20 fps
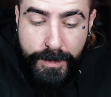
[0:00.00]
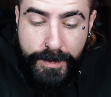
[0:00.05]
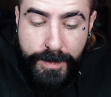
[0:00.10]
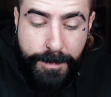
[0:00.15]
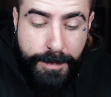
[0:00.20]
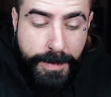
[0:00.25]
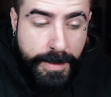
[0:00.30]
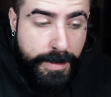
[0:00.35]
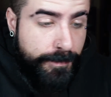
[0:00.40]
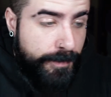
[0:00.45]
it's a
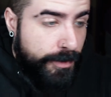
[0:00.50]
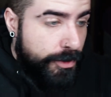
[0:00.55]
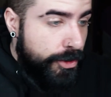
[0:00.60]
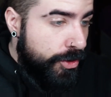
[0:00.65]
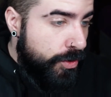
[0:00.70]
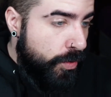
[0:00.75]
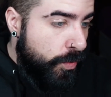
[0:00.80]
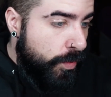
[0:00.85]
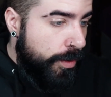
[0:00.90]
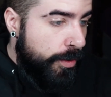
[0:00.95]
bit of a
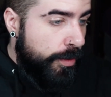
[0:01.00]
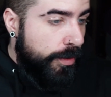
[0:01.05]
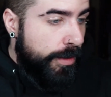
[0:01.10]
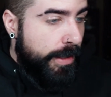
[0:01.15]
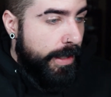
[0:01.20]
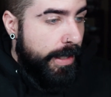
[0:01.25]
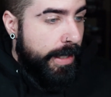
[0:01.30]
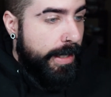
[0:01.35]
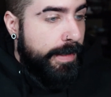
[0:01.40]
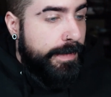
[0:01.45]
shorter
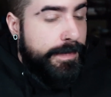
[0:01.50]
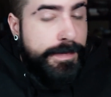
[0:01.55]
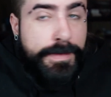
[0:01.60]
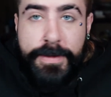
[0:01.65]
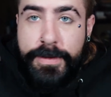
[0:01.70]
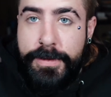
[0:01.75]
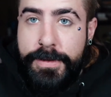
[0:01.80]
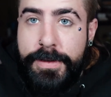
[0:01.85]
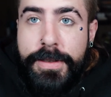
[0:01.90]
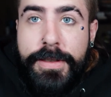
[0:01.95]
case, and
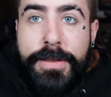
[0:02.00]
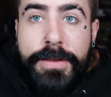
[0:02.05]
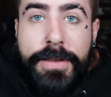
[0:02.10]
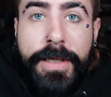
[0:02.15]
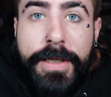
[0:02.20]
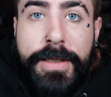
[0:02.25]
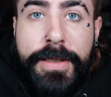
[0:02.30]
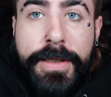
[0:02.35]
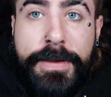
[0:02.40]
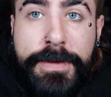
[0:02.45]
again,
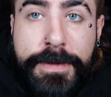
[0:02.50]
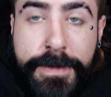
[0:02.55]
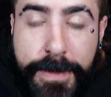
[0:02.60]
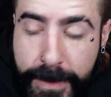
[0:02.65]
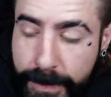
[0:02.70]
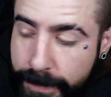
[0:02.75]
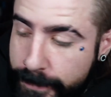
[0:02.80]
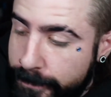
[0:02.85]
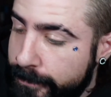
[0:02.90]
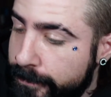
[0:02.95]
like I
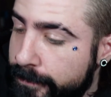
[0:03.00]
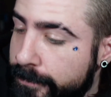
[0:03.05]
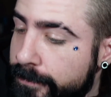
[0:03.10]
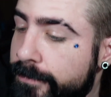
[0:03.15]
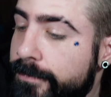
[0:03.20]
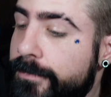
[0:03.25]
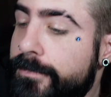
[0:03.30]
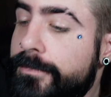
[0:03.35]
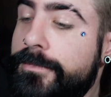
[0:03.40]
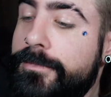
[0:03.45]
said,
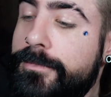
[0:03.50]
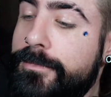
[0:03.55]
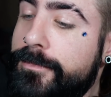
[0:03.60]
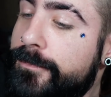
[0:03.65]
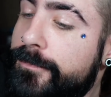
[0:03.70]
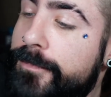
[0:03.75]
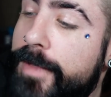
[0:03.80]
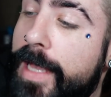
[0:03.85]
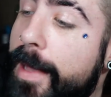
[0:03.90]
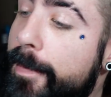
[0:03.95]

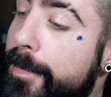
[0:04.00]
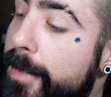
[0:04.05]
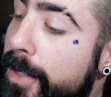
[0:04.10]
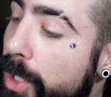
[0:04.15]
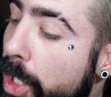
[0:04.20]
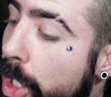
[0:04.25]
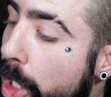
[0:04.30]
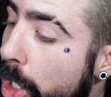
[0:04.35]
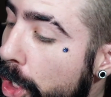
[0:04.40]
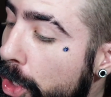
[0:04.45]
happened a
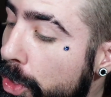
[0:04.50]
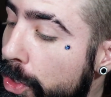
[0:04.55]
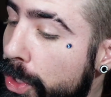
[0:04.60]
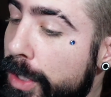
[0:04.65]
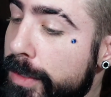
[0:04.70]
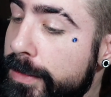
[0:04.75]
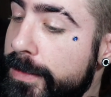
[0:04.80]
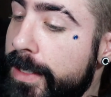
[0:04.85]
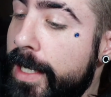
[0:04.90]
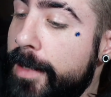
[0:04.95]

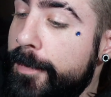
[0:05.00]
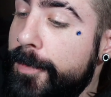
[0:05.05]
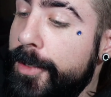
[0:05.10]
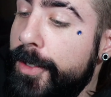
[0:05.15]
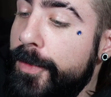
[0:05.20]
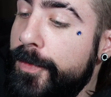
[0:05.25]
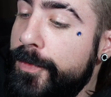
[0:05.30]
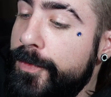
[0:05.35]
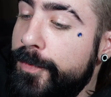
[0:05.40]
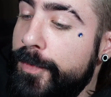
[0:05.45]
long time
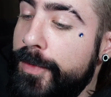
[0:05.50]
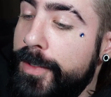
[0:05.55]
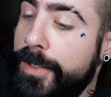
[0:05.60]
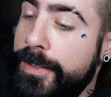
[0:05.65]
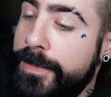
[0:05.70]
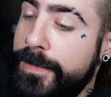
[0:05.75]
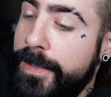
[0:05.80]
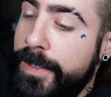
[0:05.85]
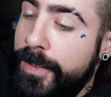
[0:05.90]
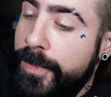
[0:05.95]
ago. So we're
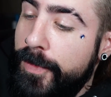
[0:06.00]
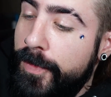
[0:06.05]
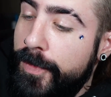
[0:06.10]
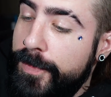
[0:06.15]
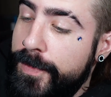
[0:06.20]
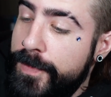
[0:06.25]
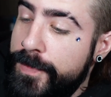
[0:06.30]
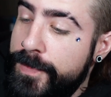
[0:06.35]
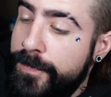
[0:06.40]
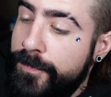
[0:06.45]
going to take all
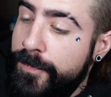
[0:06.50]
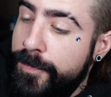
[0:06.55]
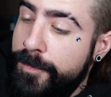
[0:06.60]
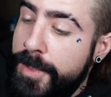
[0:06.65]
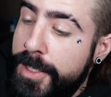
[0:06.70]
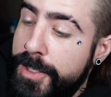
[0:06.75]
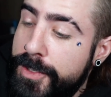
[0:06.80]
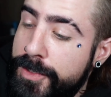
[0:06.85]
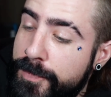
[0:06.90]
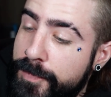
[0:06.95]
this
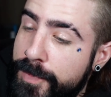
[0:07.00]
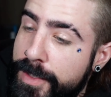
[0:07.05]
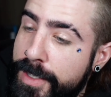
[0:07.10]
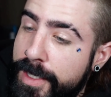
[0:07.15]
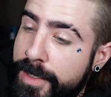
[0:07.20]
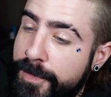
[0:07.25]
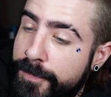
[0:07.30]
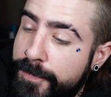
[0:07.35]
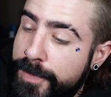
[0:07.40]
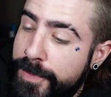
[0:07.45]
information we
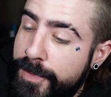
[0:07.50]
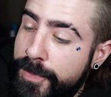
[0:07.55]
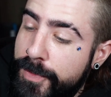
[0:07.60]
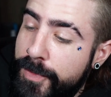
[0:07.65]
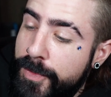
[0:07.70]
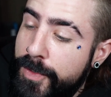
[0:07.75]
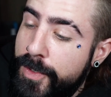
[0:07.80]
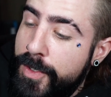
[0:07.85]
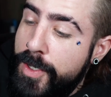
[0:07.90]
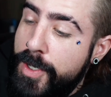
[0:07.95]
have
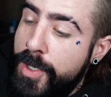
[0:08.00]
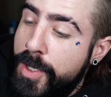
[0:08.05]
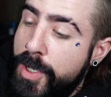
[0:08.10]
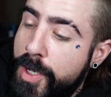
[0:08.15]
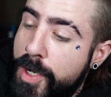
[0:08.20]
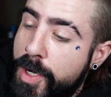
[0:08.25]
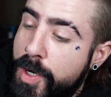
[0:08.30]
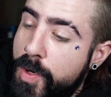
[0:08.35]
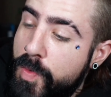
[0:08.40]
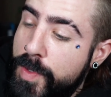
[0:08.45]
here
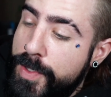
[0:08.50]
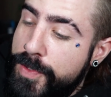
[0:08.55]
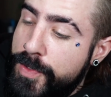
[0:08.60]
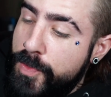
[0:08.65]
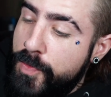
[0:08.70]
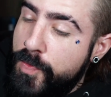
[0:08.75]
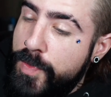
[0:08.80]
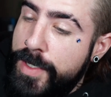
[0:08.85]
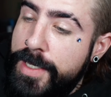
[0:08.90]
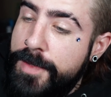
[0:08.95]
with
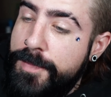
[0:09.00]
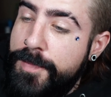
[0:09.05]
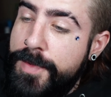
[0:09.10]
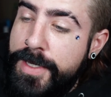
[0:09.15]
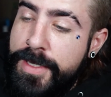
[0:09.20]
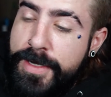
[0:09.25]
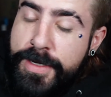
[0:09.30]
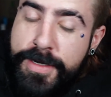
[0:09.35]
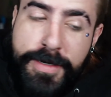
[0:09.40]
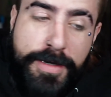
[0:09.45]
a wee
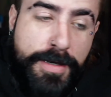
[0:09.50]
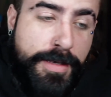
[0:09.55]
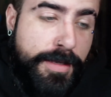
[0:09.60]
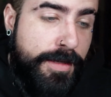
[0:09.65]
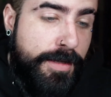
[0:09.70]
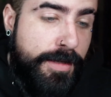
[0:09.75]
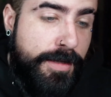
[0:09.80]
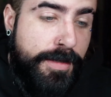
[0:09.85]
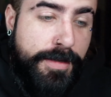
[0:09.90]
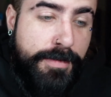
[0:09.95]
bit
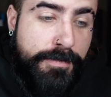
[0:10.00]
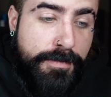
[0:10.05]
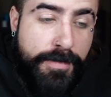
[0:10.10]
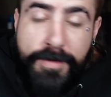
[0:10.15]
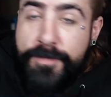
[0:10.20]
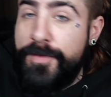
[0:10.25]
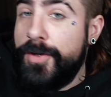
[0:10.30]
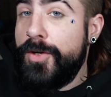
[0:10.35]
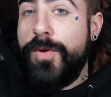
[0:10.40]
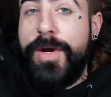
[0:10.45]

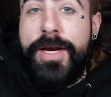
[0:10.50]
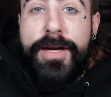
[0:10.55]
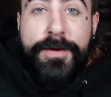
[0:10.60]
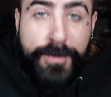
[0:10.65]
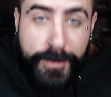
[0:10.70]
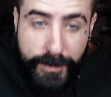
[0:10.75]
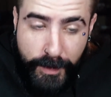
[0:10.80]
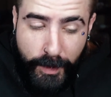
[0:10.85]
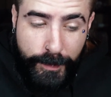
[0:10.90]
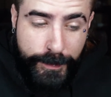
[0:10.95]
of a grain
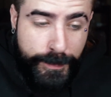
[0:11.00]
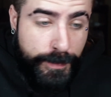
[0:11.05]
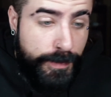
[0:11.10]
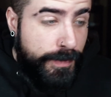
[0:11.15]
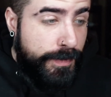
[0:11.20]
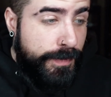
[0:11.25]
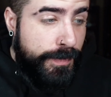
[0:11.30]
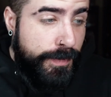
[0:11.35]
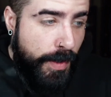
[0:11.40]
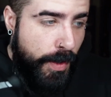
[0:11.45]
of salt.
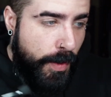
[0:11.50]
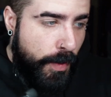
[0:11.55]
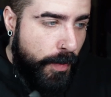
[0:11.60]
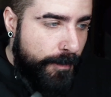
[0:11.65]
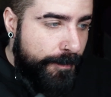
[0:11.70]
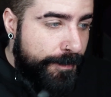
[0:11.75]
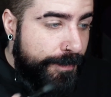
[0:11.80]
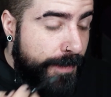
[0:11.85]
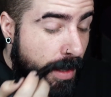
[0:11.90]
So,